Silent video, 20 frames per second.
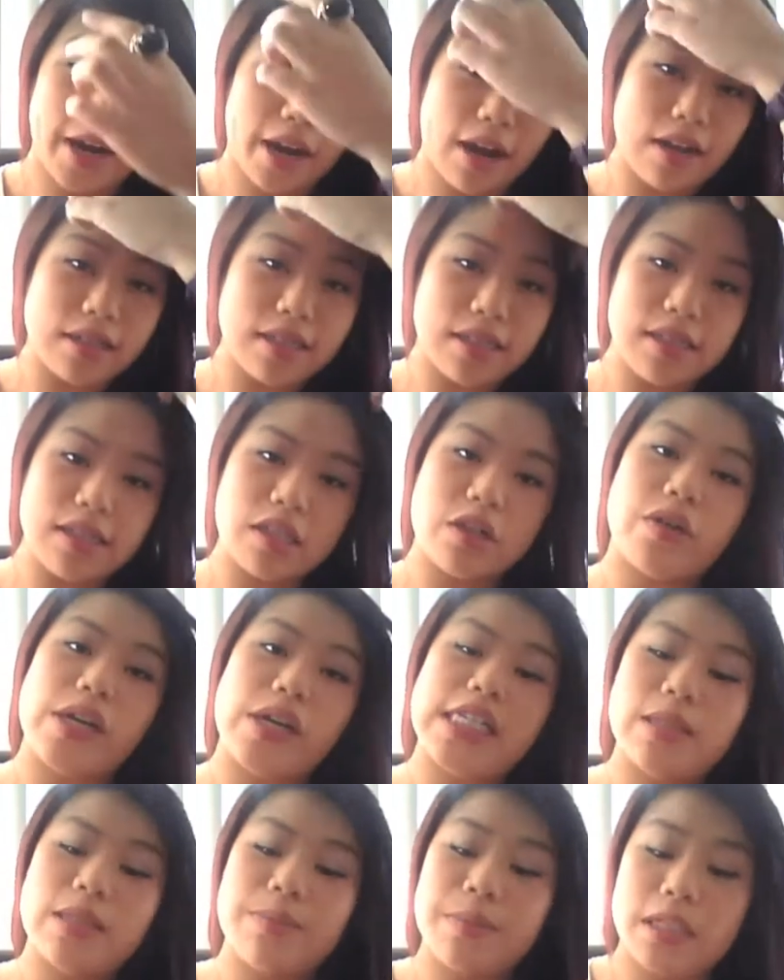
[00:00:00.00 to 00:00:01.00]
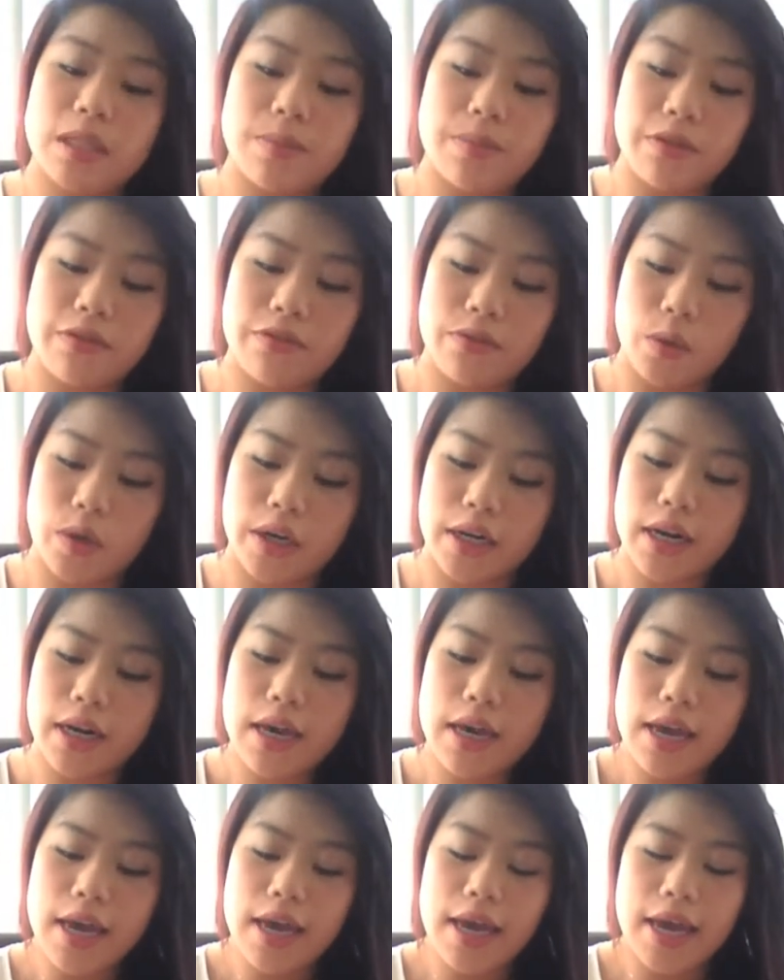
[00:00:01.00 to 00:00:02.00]
my cousin's Christmas before,
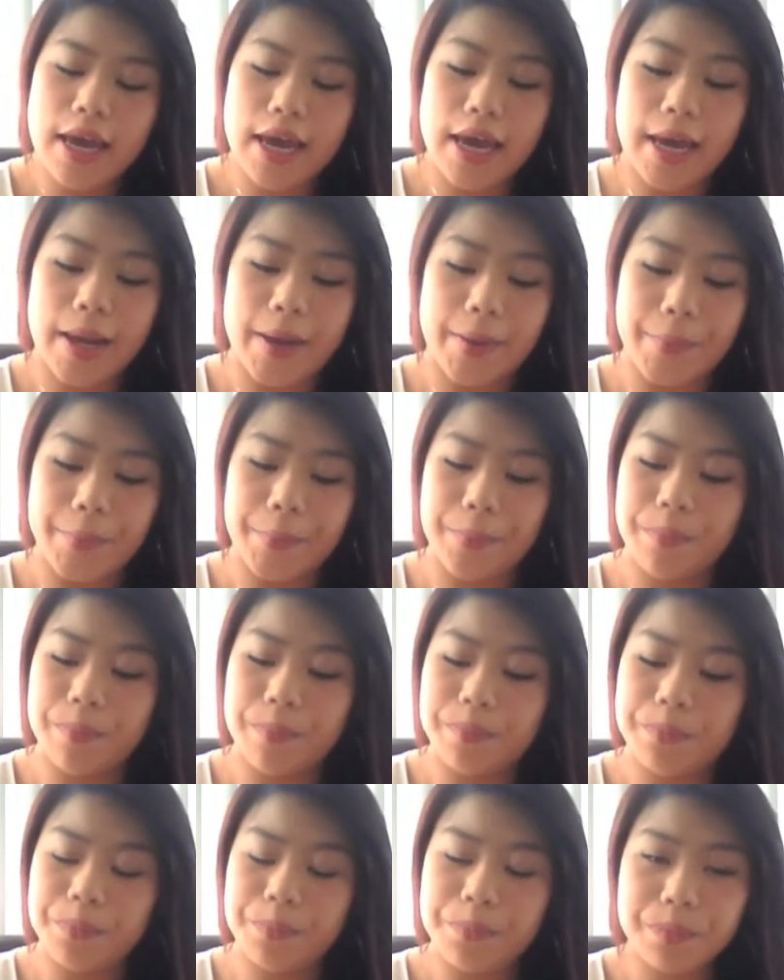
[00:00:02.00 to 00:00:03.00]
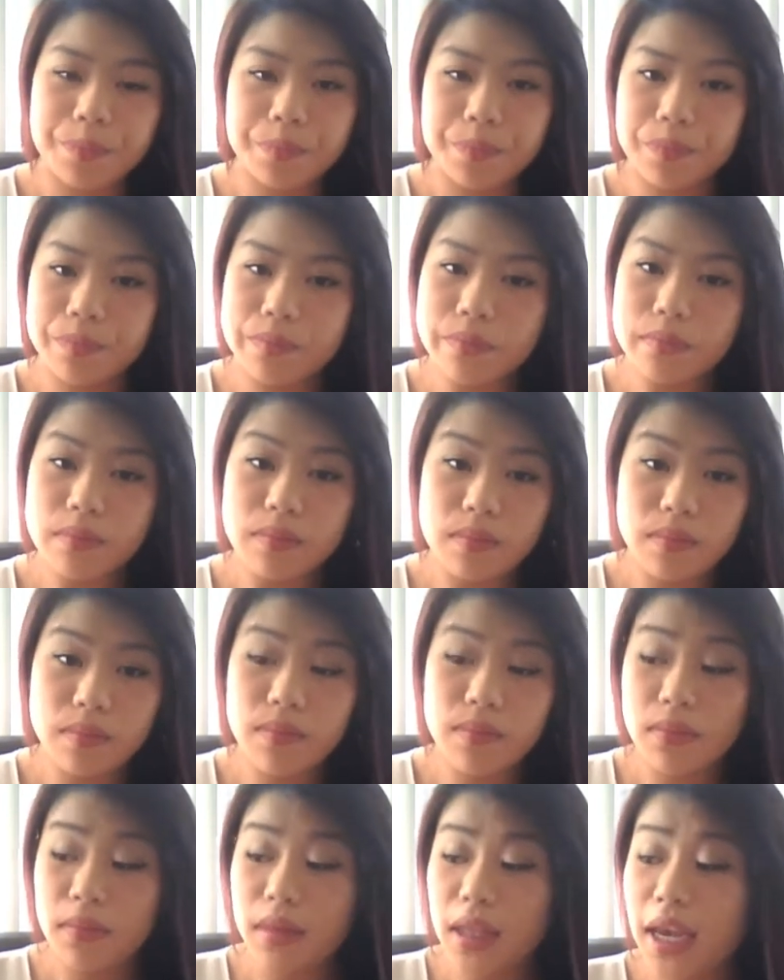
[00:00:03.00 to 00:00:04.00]
and
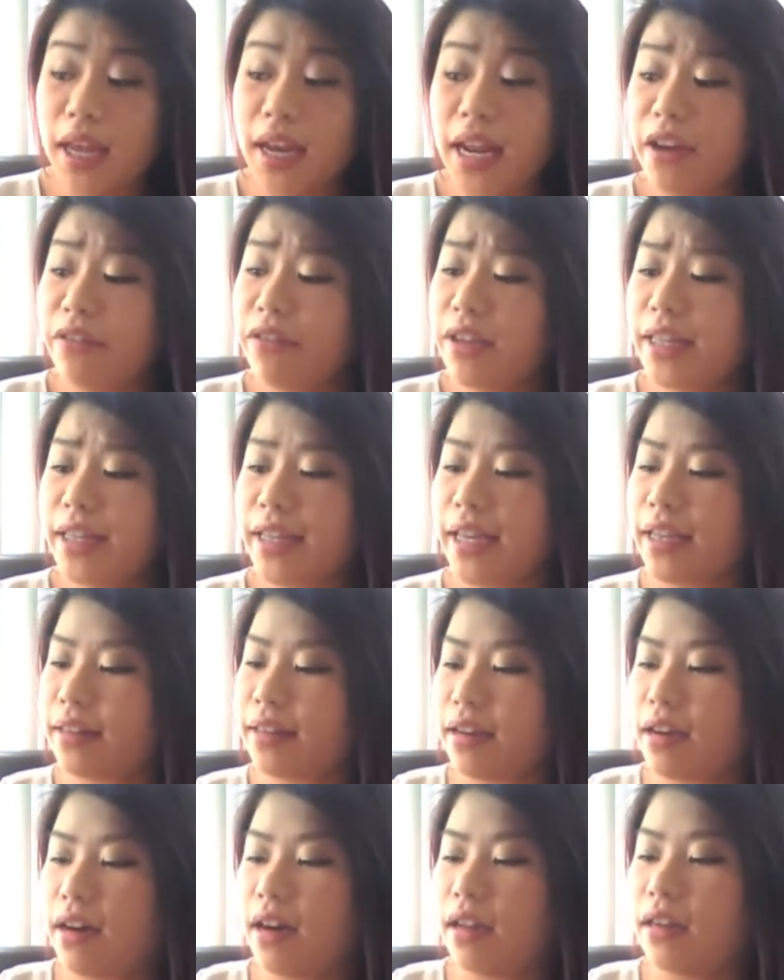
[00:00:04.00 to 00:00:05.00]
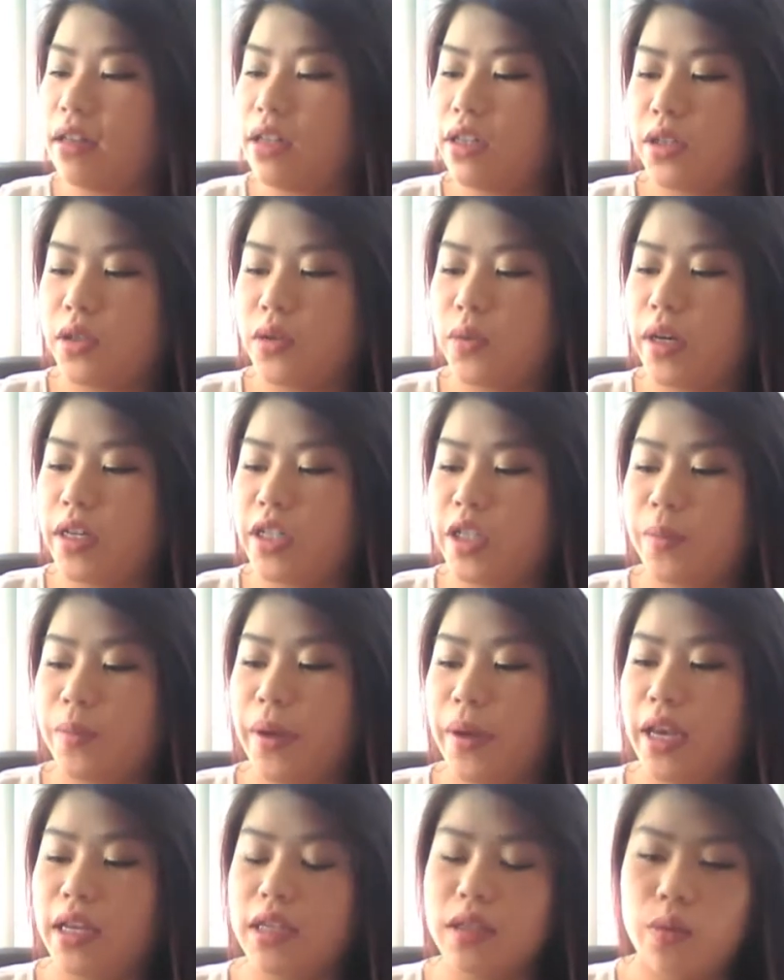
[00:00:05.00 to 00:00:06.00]
I really like the colour, so I just
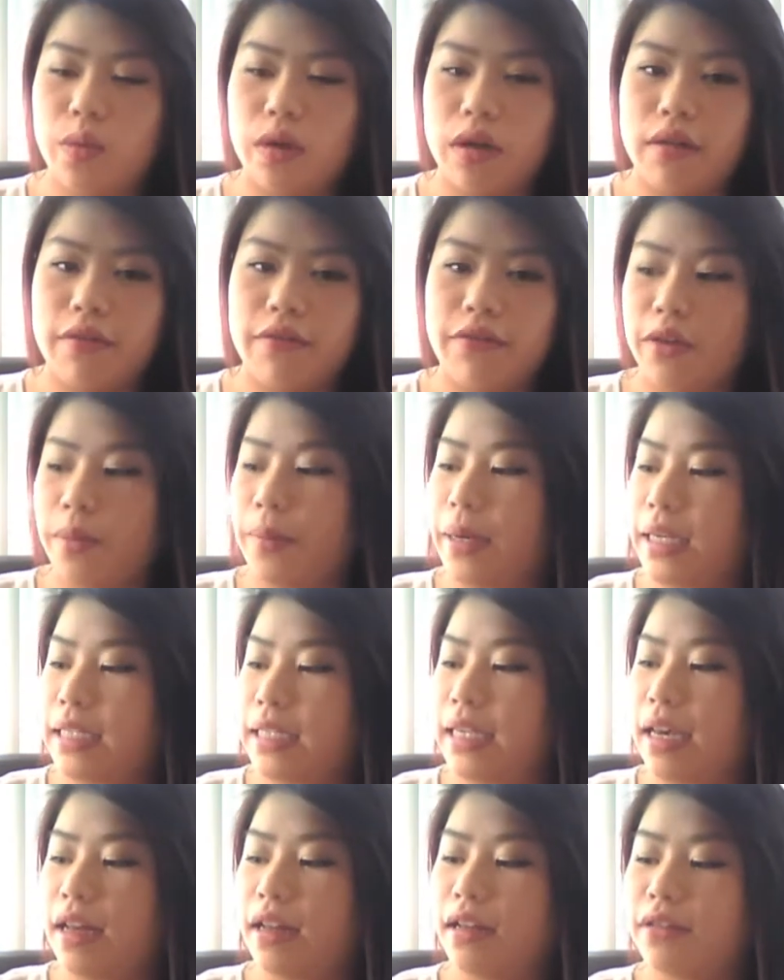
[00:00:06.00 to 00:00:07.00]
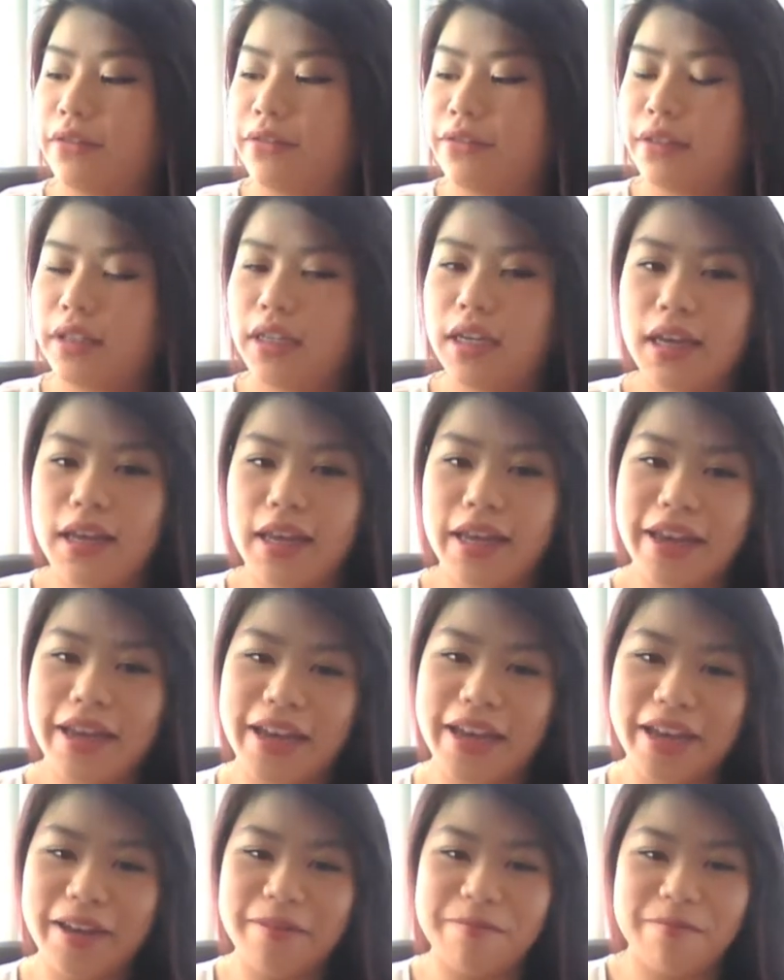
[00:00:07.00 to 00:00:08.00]
picked one for myself
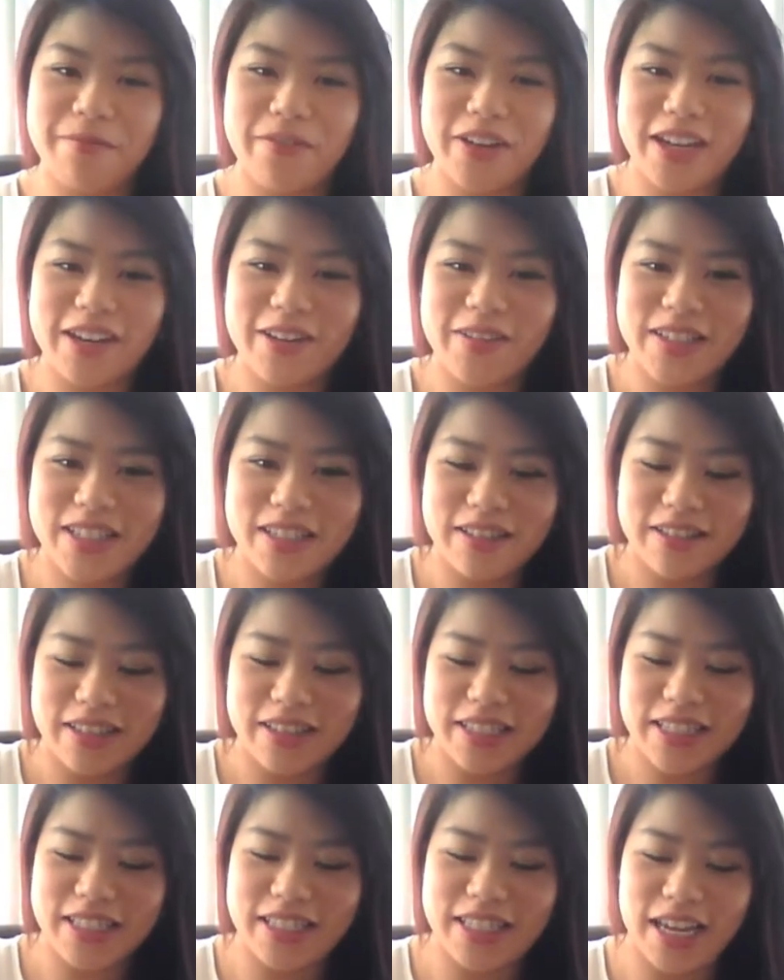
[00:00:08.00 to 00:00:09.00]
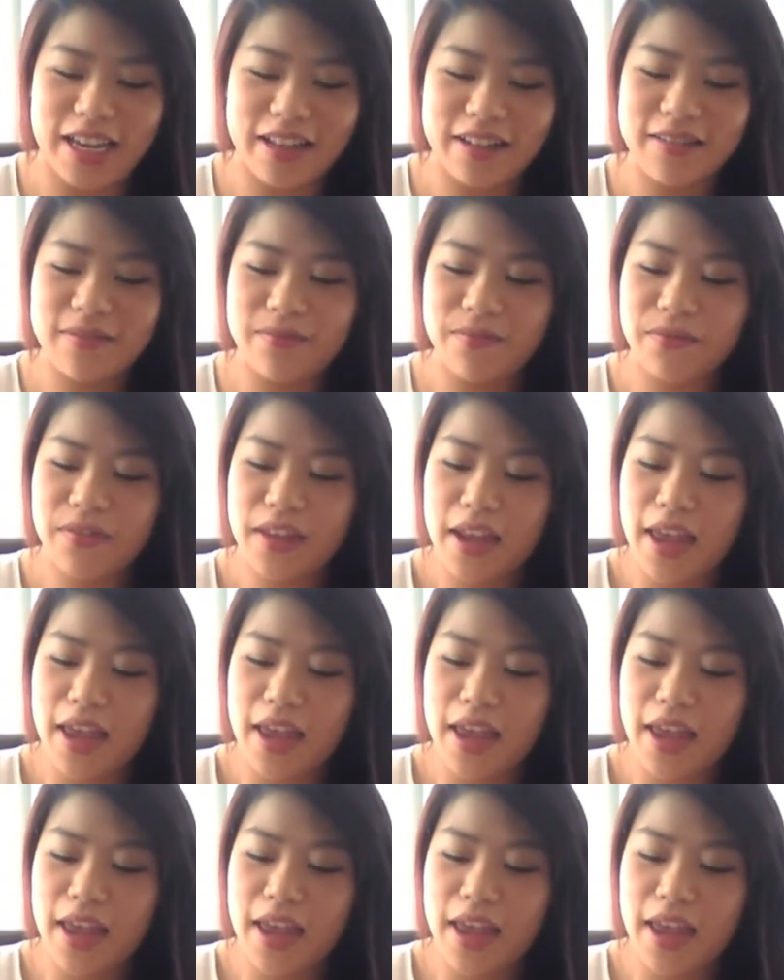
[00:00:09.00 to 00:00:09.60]
when it was on sale.